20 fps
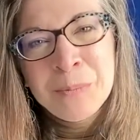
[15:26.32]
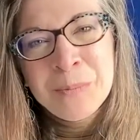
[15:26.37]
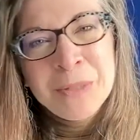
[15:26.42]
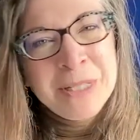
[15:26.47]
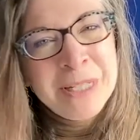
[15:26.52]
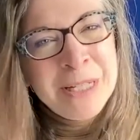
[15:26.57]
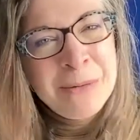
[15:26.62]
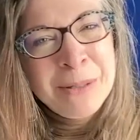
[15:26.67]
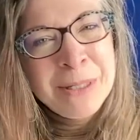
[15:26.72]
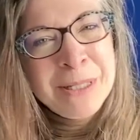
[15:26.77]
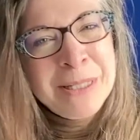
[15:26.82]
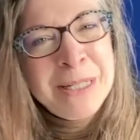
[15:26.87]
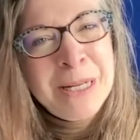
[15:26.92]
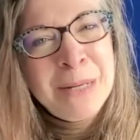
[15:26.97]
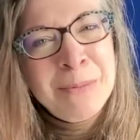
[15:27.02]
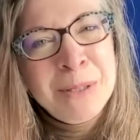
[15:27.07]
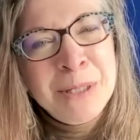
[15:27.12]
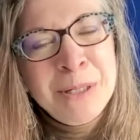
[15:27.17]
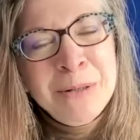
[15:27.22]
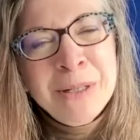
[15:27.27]
See what
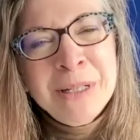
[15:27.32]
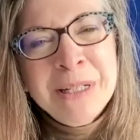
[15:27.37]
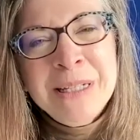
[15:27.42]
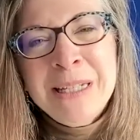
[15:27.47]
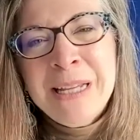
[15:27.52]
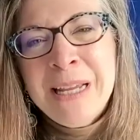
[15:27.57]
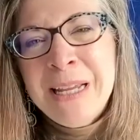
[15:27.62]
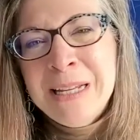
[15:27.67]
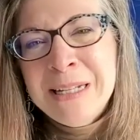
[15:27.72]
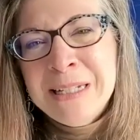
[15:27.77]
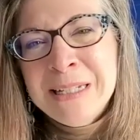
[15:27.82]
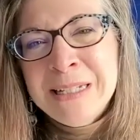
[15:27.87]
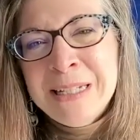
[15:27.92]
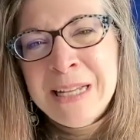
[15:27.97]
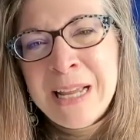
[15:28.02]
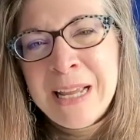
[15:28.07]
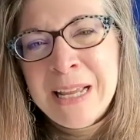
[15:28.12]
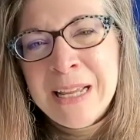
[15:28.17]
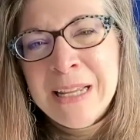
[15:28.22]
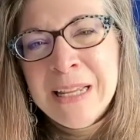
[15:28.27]
steps you can take
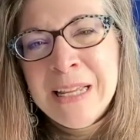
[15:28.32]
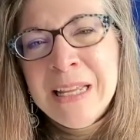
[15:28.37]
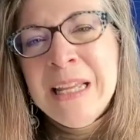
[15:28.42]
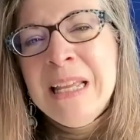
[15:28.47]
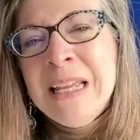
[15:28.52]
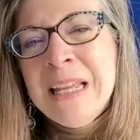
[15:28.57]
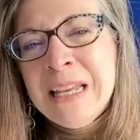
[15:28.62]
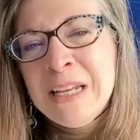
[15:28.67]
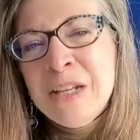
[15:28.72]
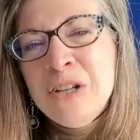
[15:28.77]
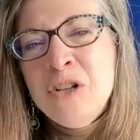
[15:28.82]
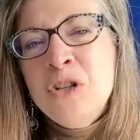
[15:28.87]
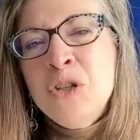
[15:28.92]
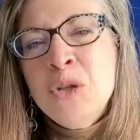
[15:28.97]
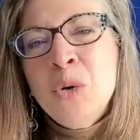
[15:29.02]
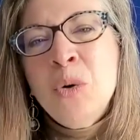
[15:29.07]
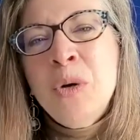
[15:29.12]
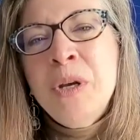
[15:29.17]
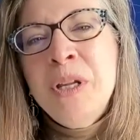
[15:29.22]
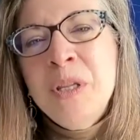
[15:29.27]
today and
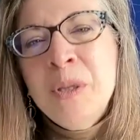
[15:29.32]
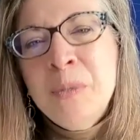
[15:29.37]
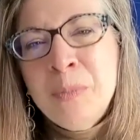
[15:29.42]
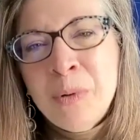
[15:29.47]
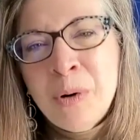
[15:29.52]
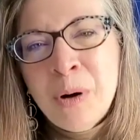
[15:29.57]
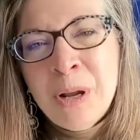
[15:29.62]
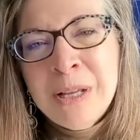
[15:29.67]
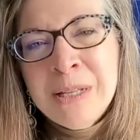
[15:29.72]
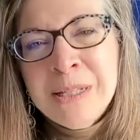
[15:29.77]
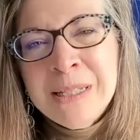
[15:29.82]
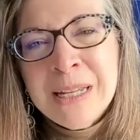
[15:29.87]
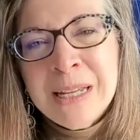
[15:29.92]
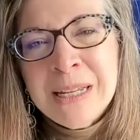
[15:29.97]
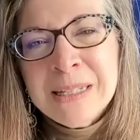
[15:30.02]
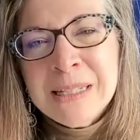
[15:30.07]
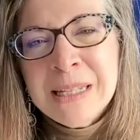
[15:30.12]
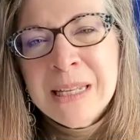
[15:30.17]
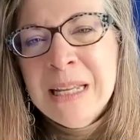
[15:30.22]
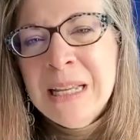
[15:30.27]
enjoy the
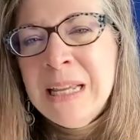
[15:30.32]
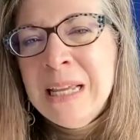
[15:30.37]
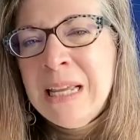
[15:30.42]
process.